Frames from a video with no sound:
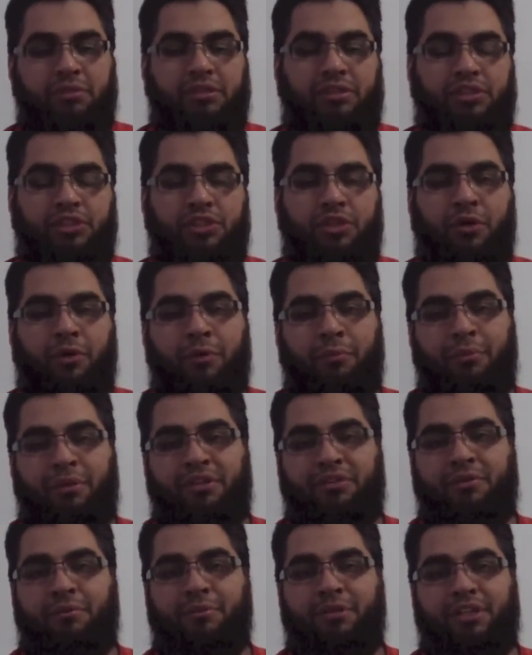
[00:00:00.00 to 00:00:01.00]
showing me
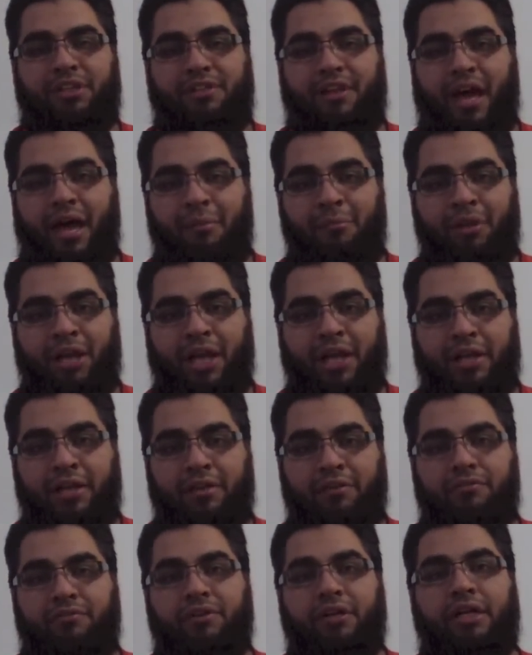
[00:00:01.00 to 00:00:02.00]
some of the timeline
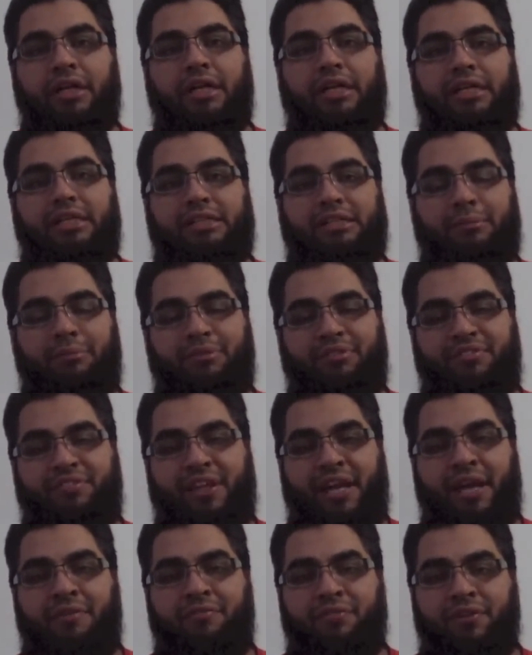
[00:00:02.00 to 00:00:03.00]
of some of
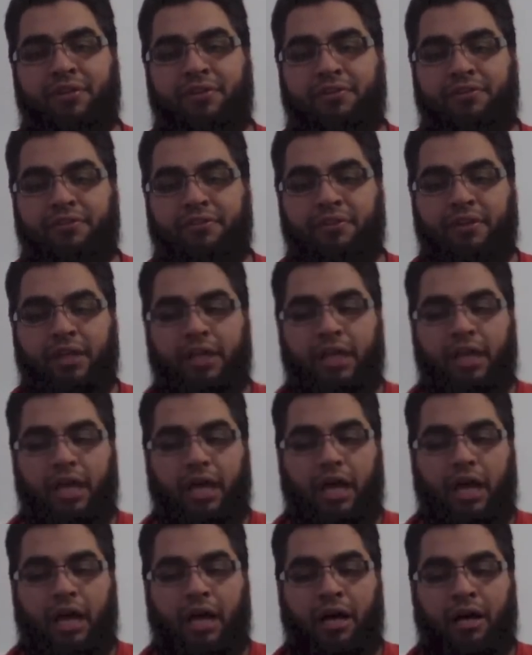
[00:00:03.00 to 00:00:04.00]
the efforts.
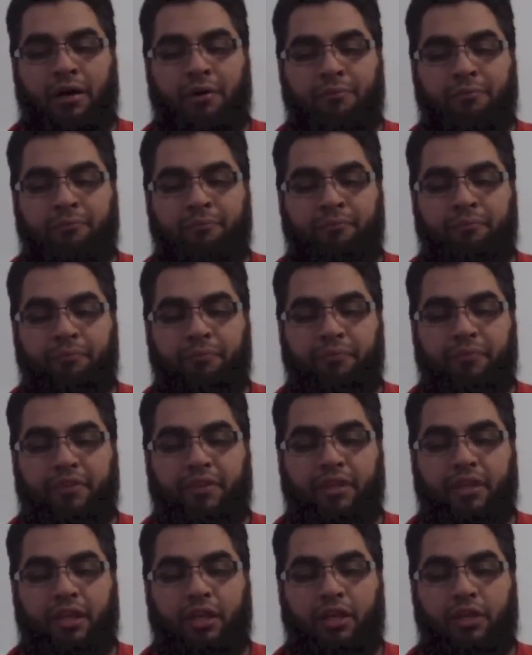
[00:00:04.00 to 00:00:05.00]

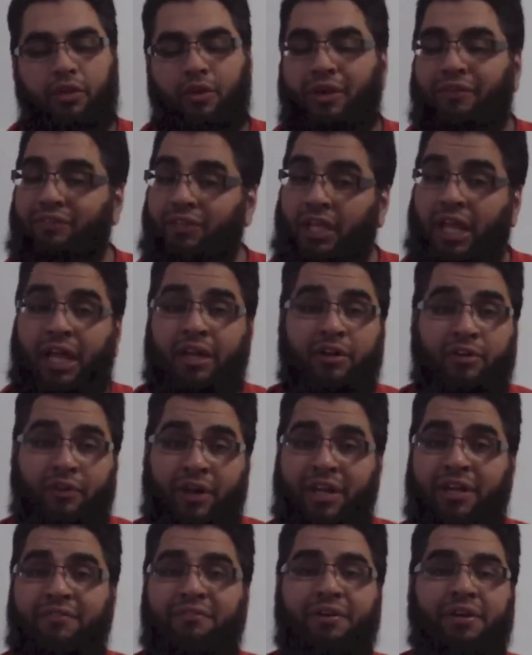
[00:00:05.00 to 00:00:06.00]
You have a lot of
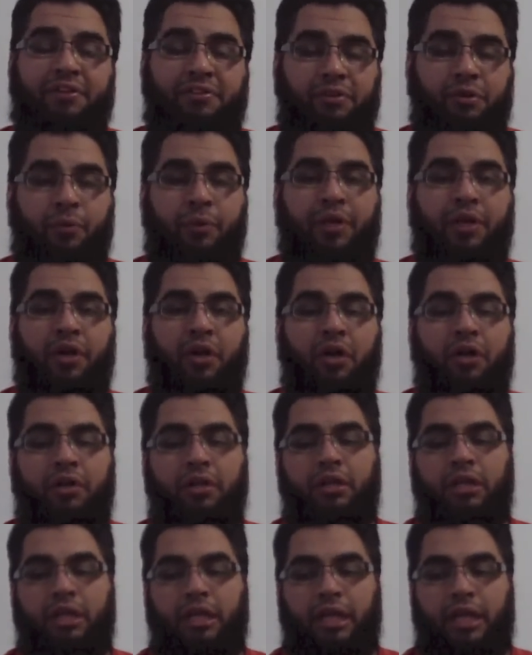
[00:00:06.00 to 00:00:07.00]
great events going on,
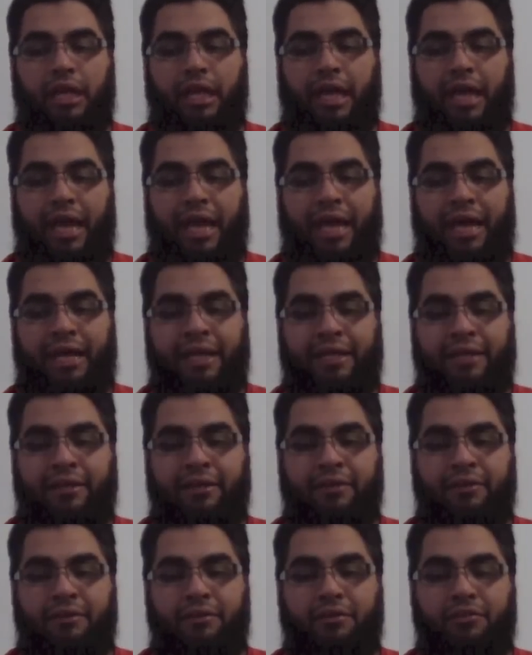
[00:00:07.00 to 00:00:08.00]

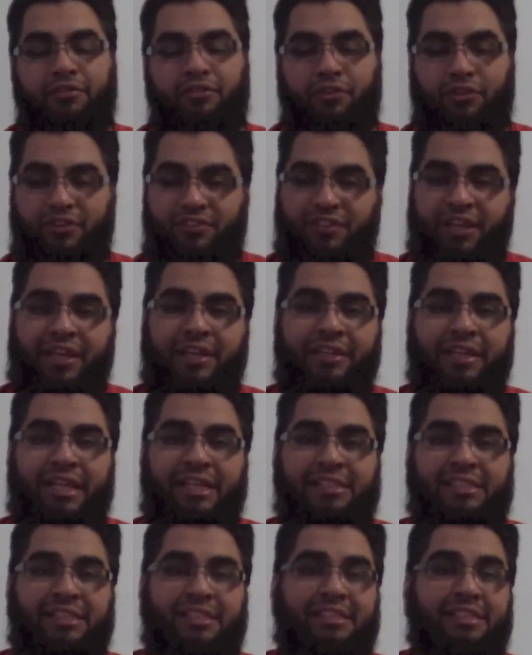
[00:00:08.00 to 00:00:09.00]
and so the second
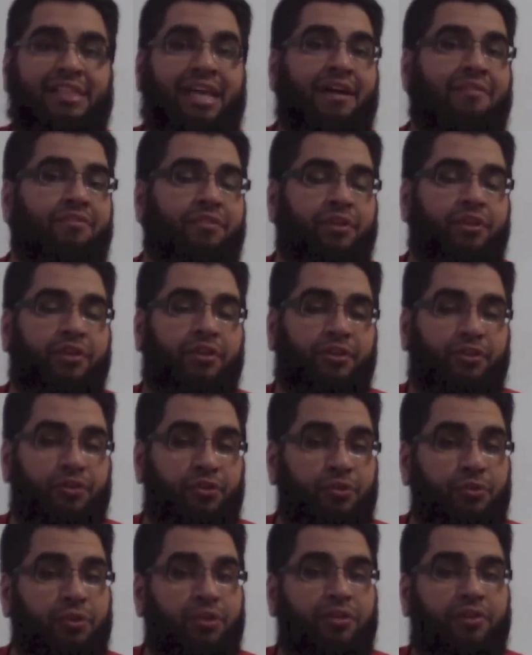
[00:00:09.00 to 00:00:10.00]
lesson is, after you
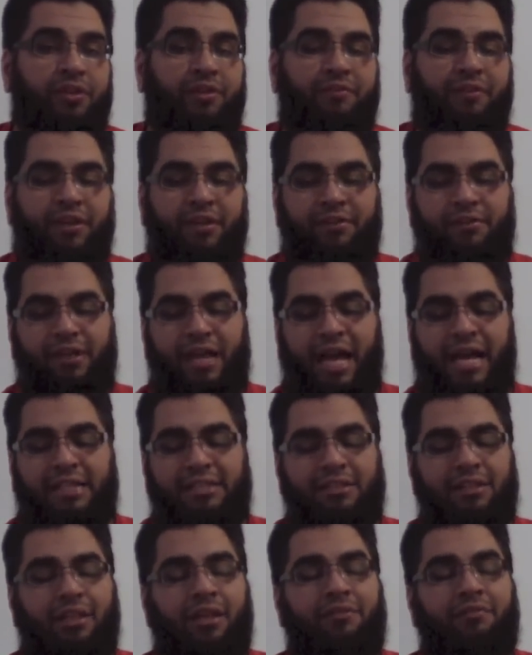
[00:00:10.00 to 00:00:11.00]
do a good event,
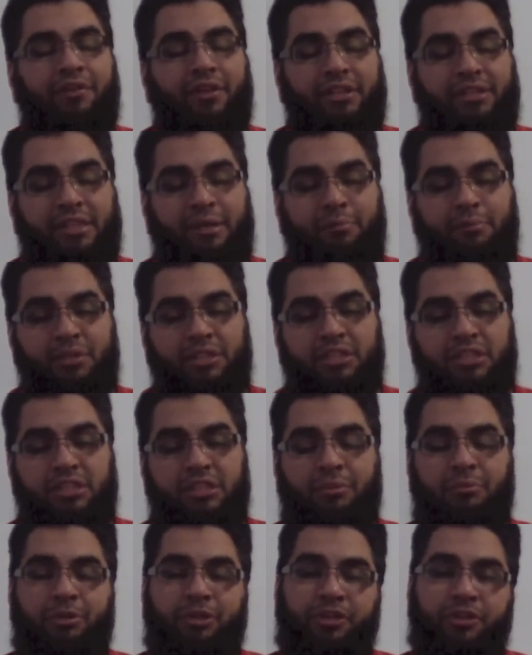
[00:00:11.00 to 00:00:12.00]
ask Allah for acceptance.
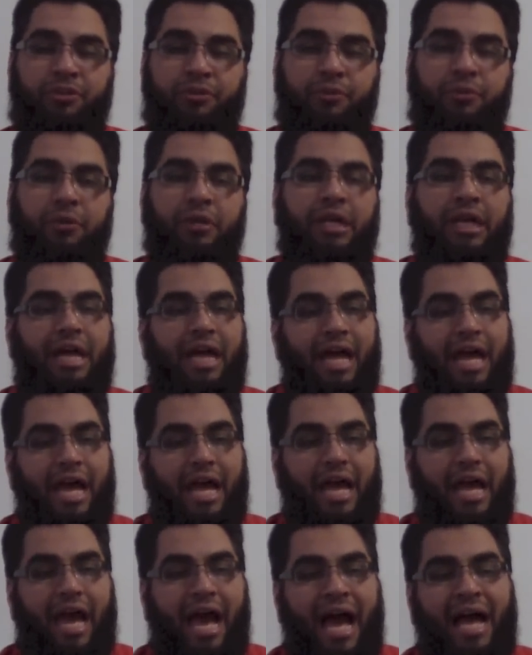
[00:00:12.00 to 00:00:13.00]
Number 2,
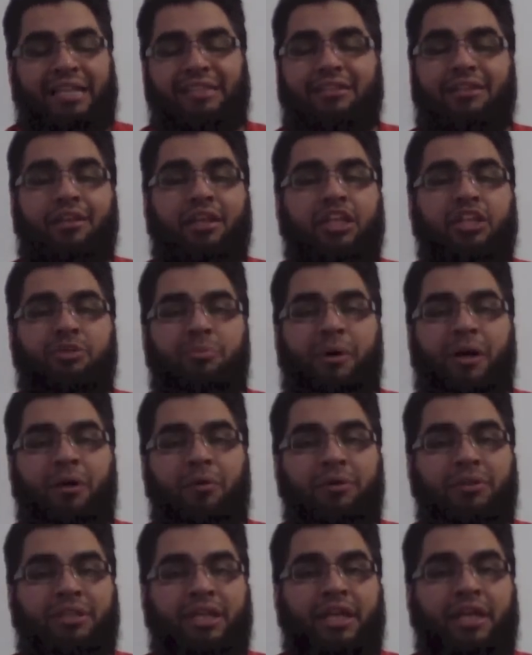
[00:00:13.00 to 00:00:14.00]
ask Allah
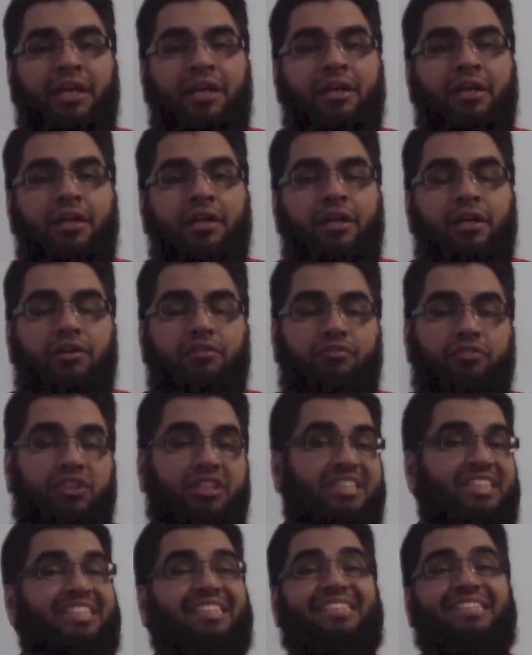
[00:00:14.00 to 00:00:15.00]
subhanahu wa ta'ala for
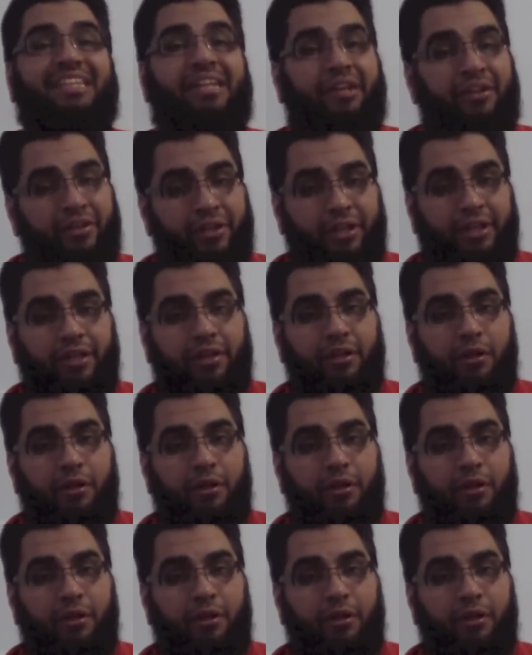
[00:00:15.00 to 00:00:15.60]
sincerity.